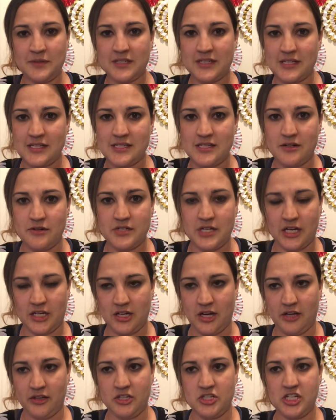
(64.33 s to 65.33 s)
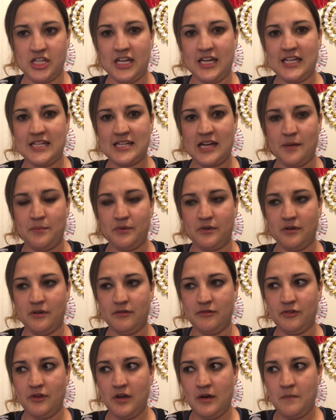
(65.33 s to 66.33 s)
would consider technology, any type
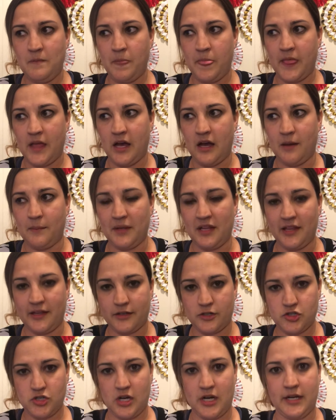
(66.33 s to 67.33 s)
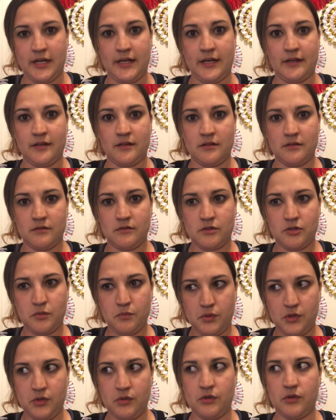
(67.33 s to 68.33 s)
of electronic,
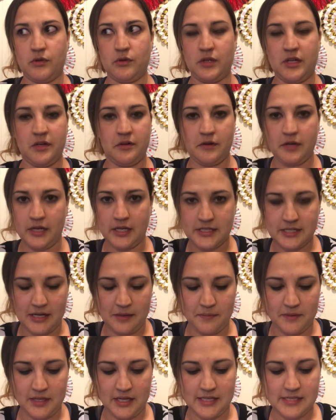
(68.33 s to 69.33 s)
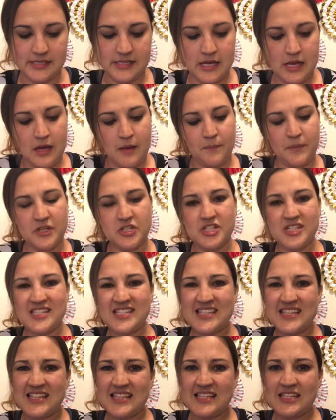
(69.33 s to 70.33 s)
computer, internet type things, but
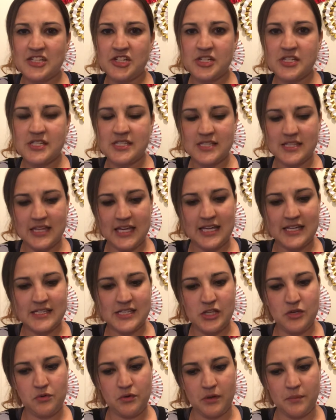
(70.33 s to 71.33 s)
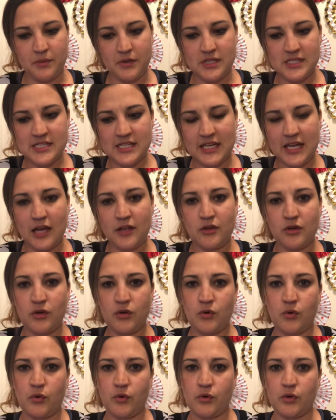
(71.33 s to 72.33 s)
just things that you can put
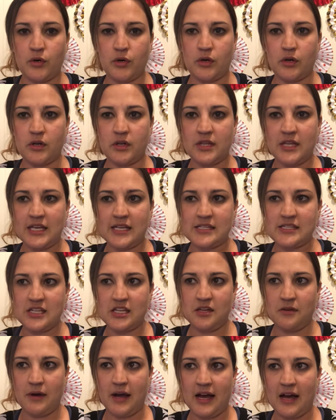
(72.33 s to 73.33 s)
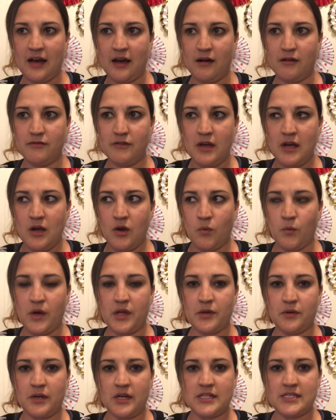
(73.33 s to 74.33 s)
together, or things that you have,
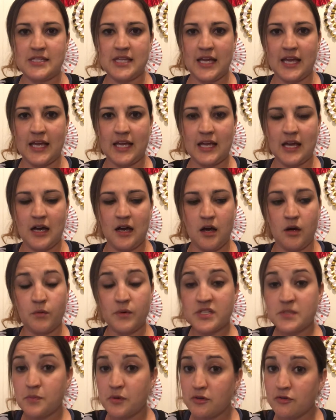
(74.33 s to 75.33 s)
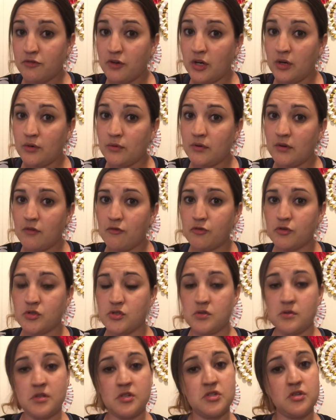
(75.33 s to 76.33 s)
whether it's like a whisper phone for
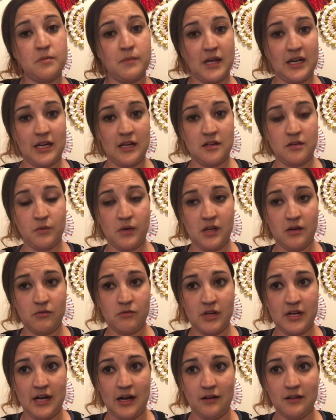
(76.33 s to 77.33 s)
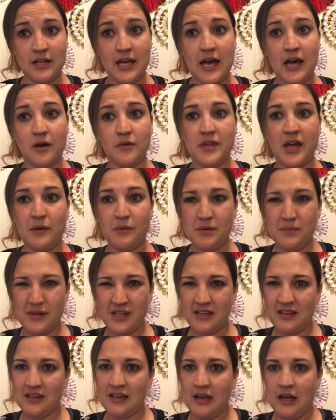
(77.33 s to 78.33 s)
students who may need to read out loud. That would
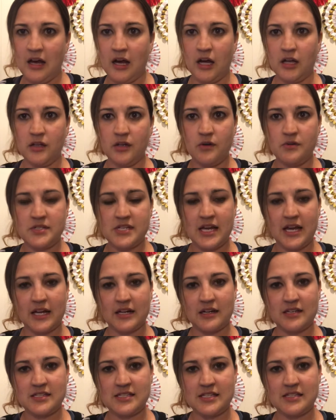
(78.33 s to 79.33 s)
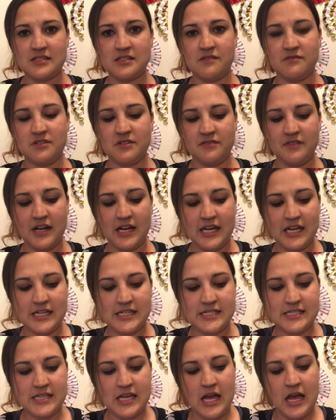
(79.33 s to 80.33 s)
be a low-tech assistive
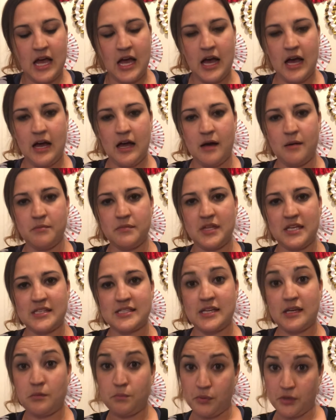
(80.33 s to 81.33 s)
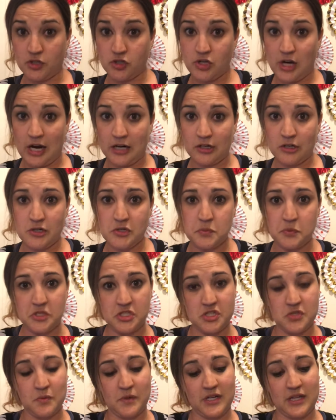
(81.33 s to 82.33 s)
device. Things like book trackers, which
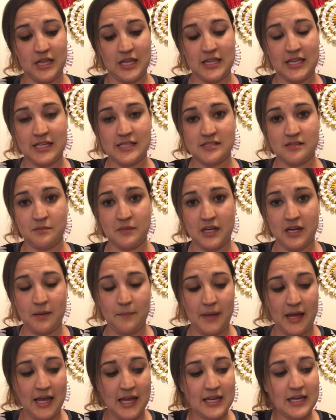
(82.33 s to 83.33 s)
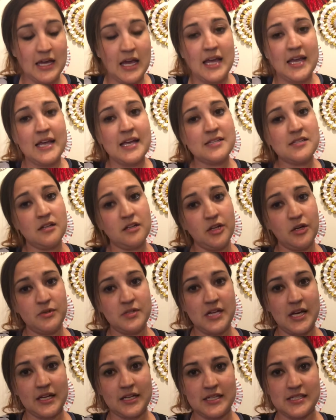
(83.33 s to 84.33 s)
is one of the things I'm gonna make, is a
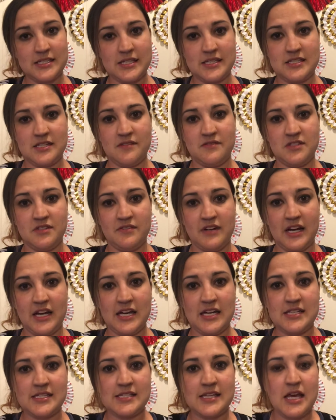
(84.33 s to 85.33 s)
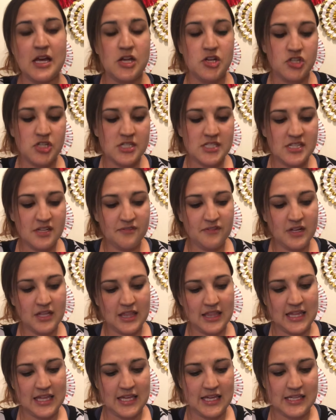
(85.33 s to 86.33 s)
low-tech assistive device. Just
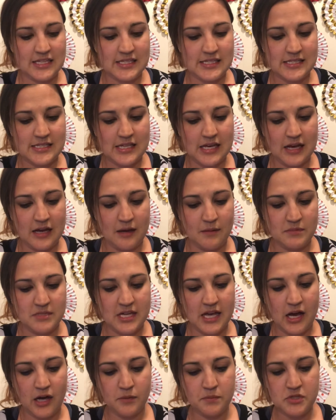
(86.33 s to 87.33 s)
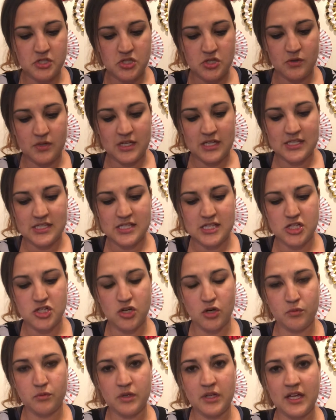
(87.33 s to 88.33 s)
different things to help students that
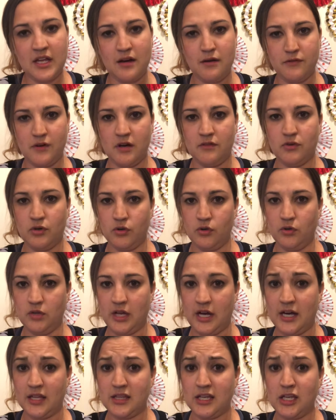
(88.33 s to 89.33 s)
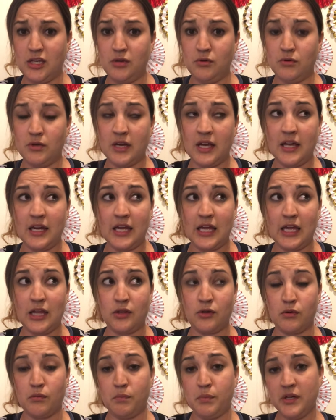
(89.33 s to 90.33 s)
don't really involve a whole lot, that you can
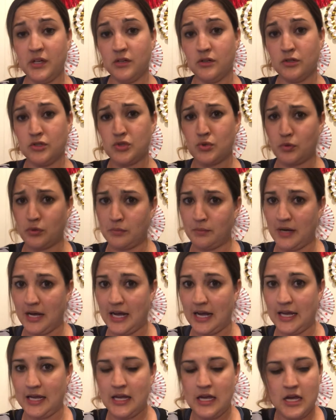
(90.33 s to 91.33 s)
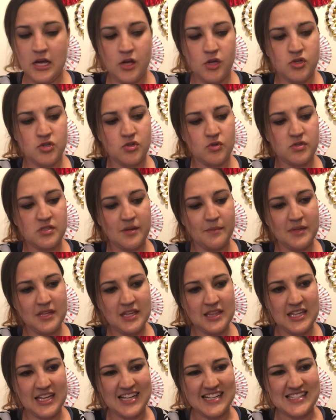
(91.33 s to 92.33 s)
either build or buy. So some of
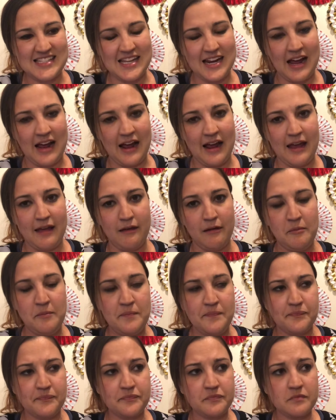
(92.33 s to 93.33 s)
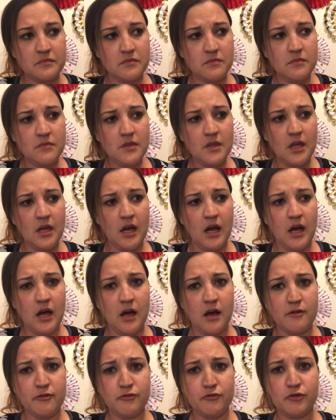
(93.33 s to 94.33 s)
the things that I
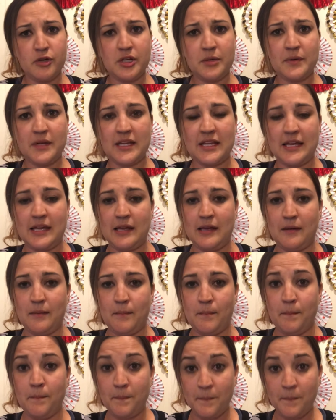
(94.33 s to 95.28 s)
frequently